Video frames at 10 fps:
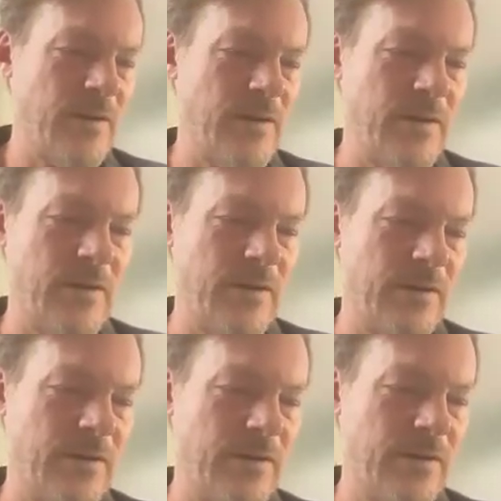
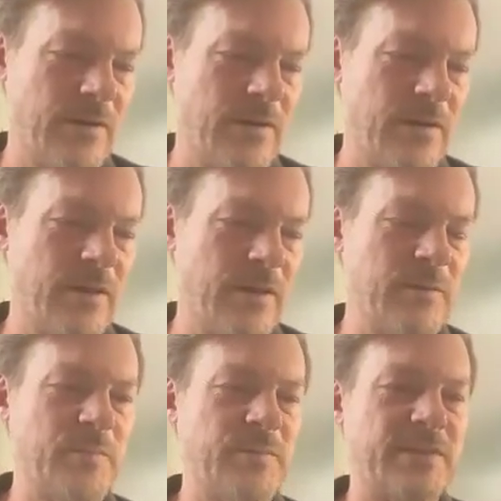uh let
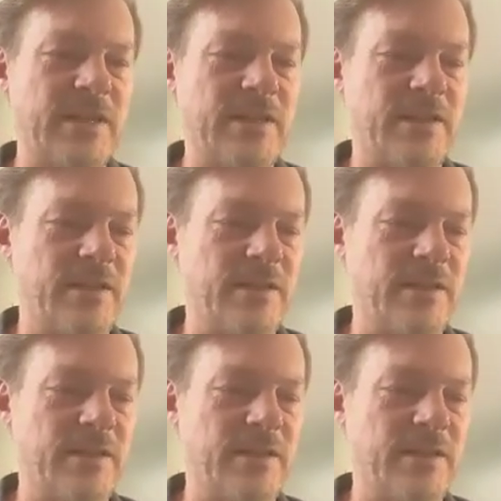me sit.